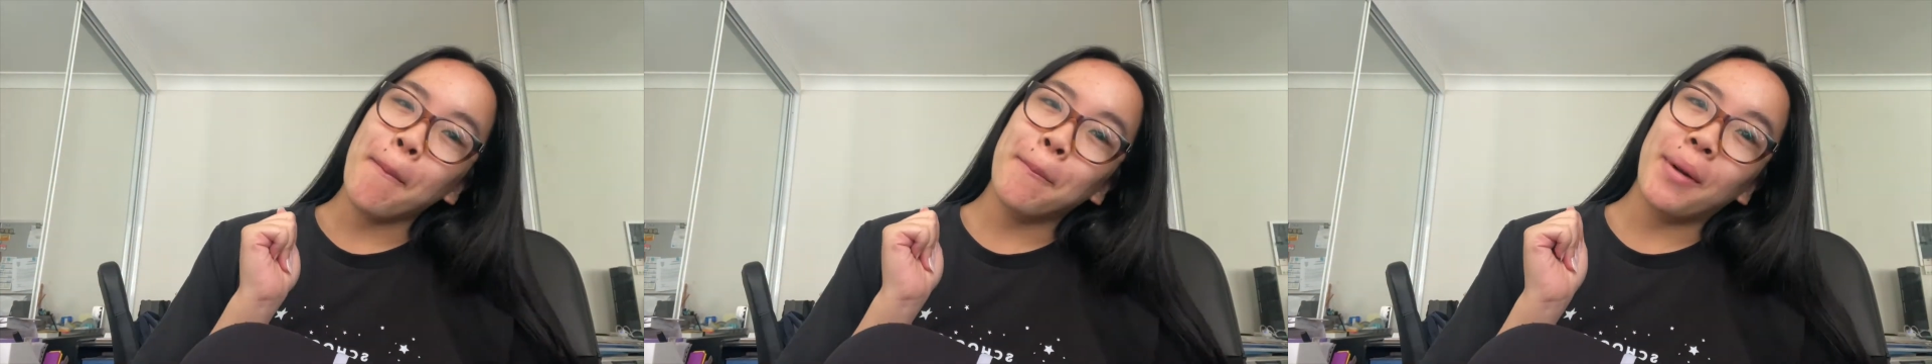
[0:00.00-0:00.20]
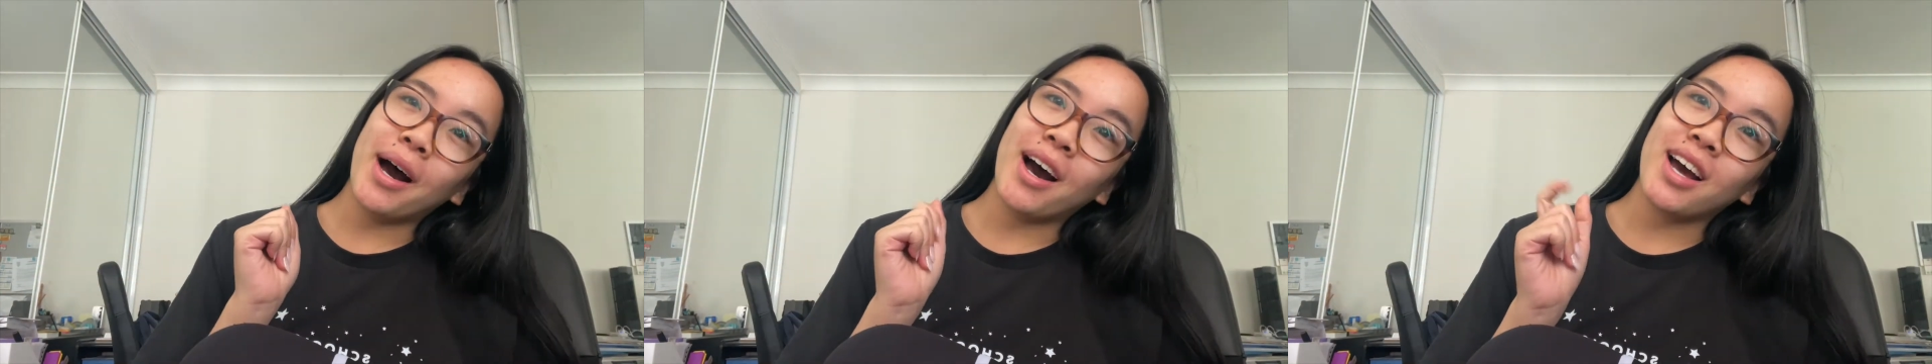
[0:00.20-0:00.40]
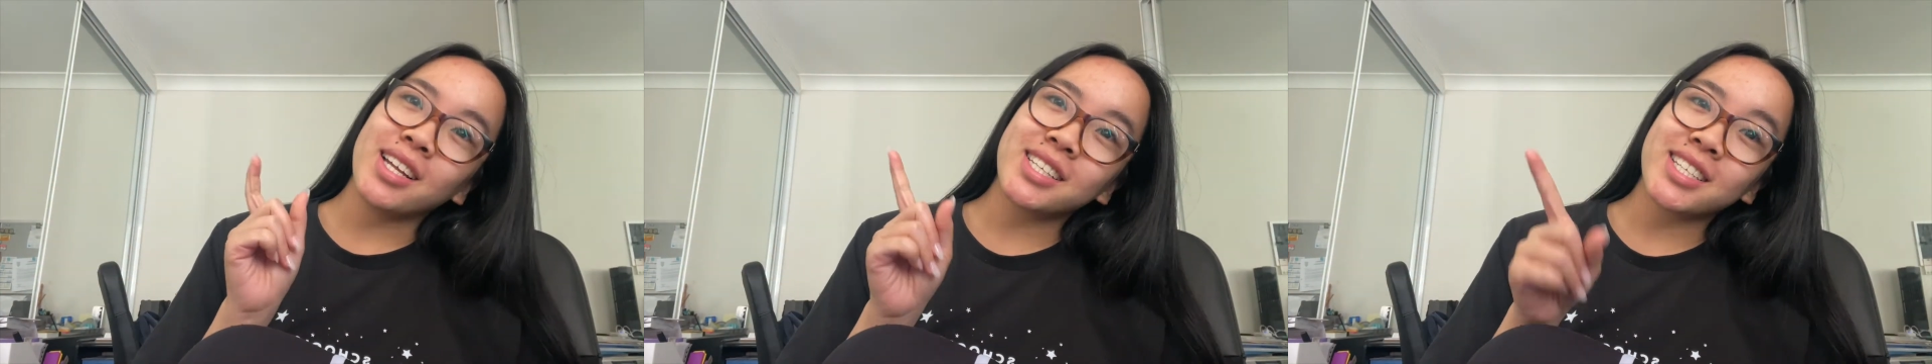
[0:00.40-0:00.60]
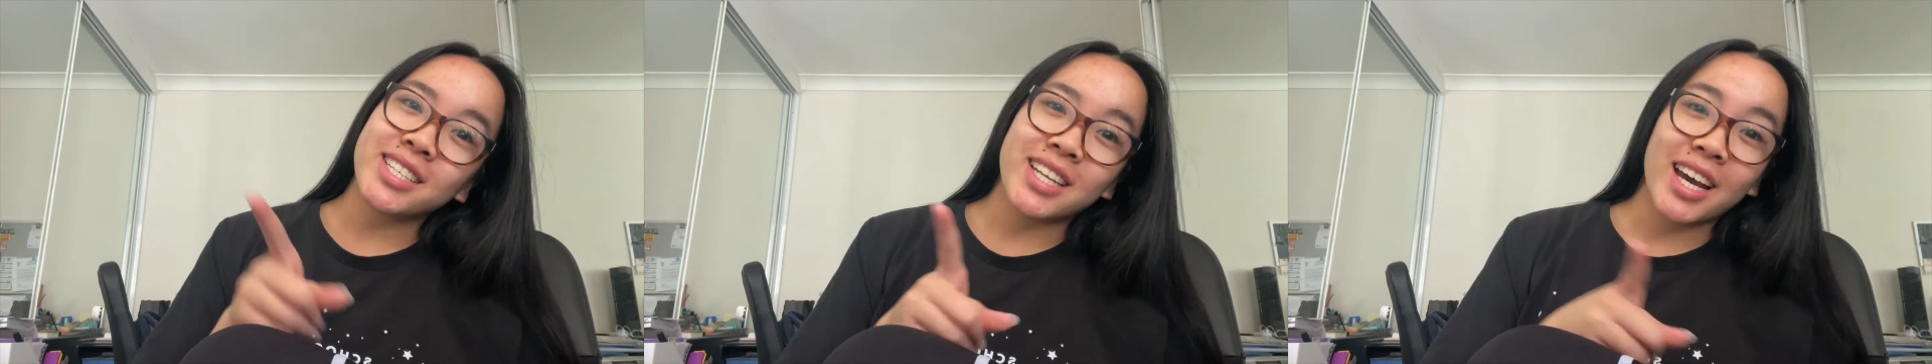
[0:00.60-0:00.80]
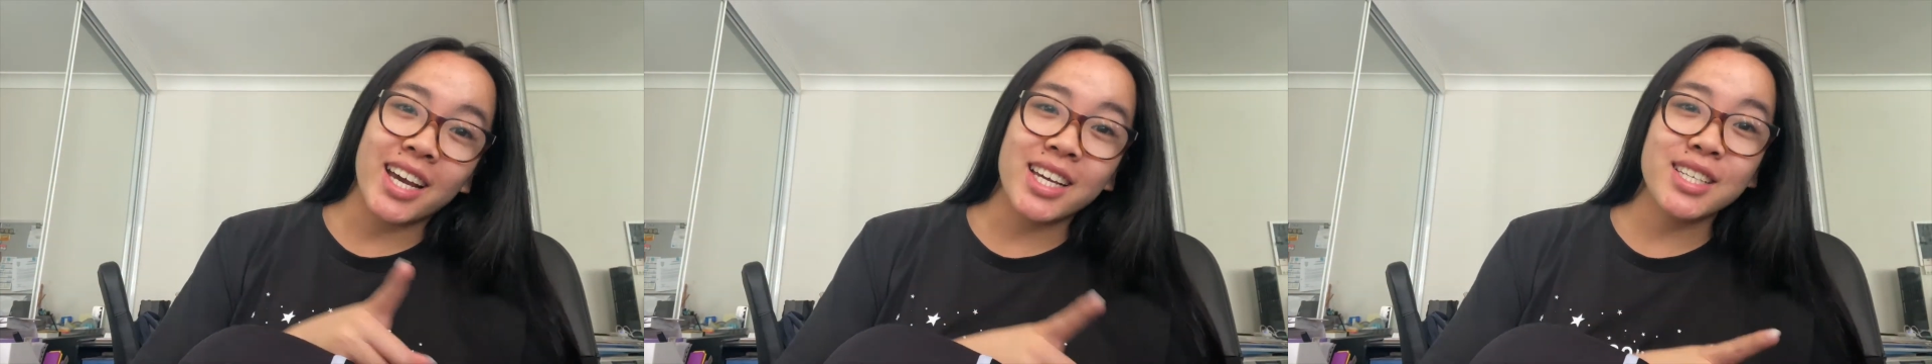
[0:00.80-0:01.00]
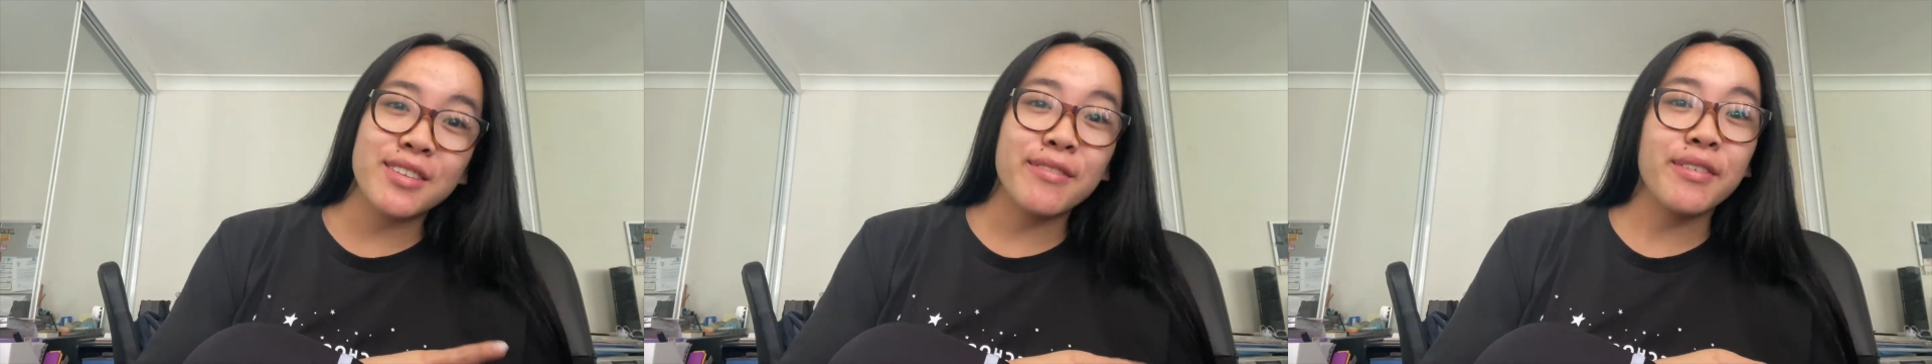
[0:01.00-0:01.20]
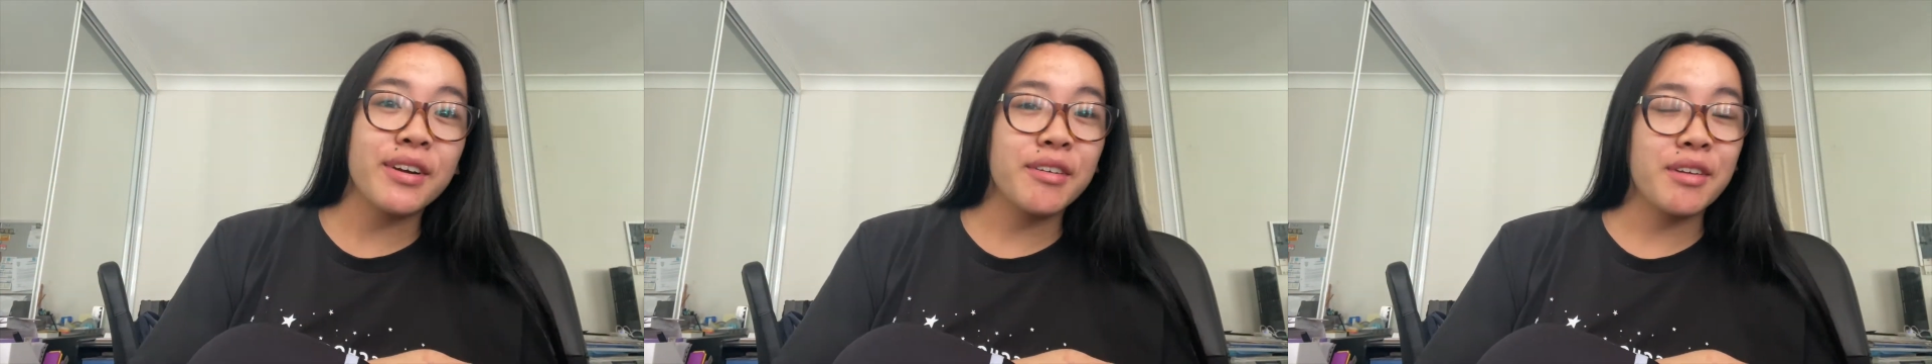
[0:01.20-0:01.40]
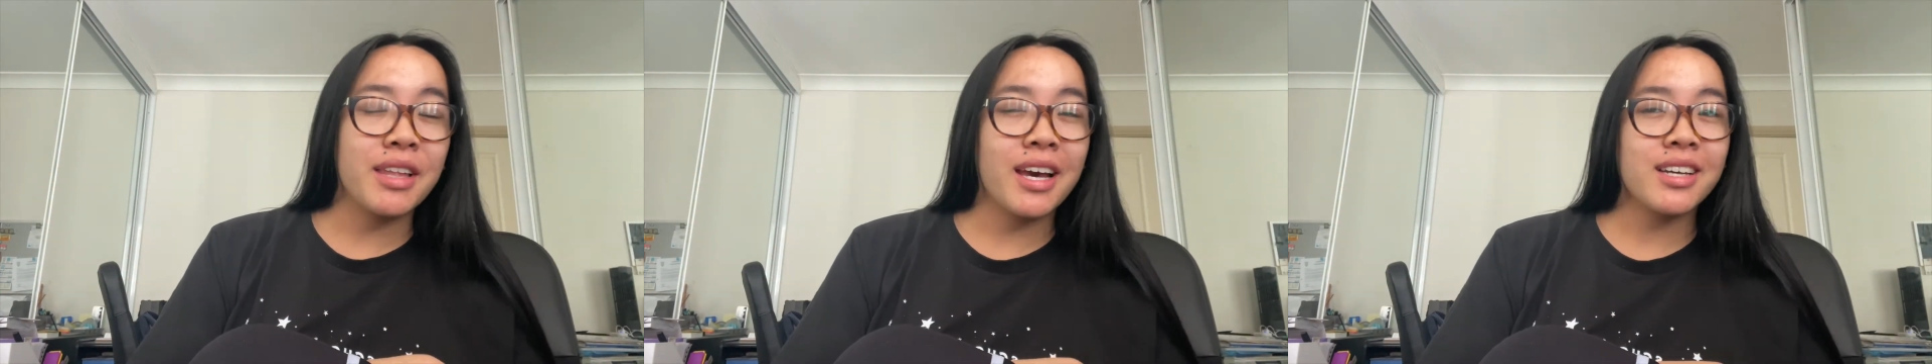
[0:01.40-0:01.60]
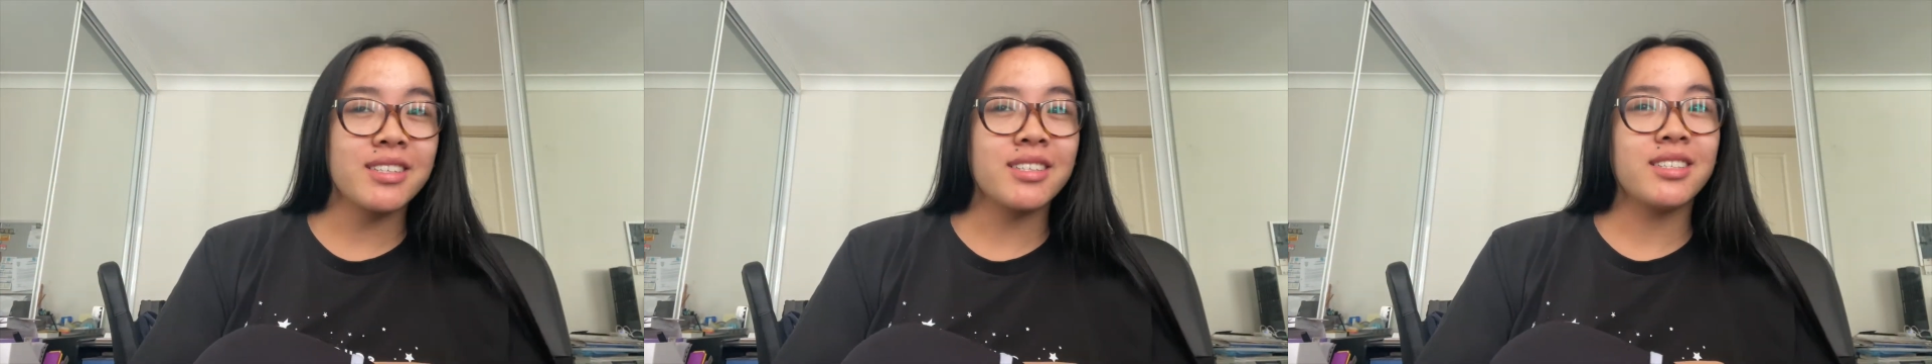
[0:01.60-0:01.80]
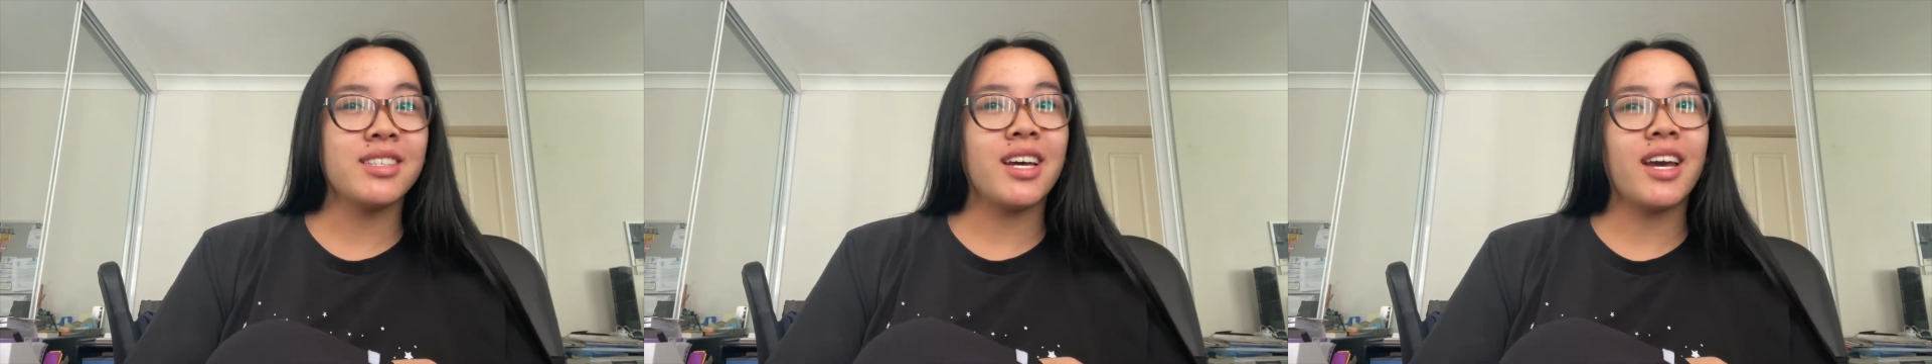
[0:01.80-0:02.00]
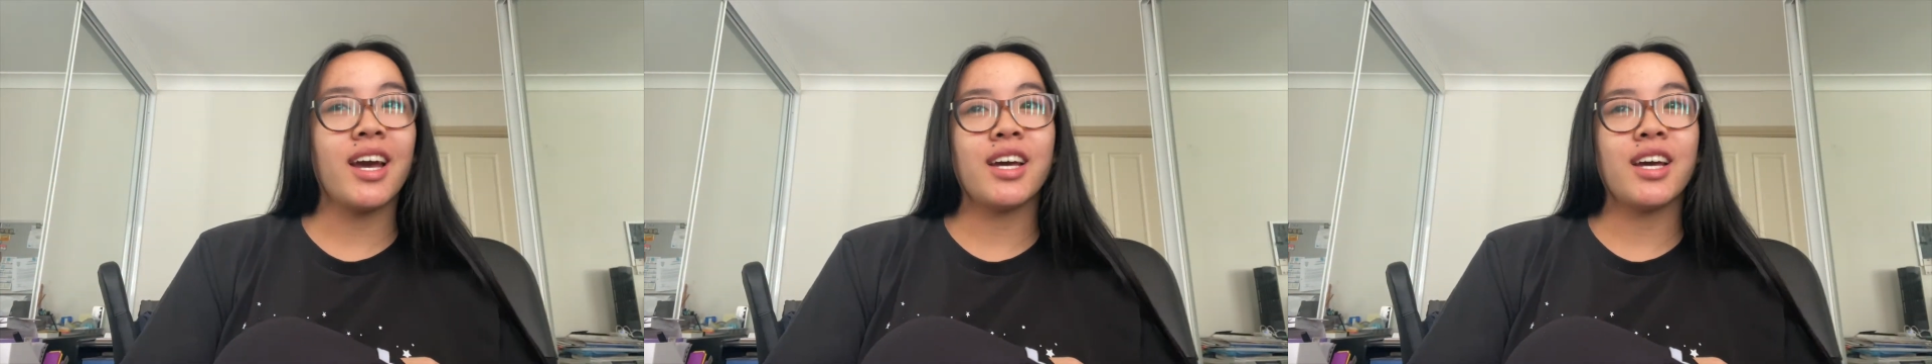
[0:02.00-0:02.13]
But today is a very relaxing day.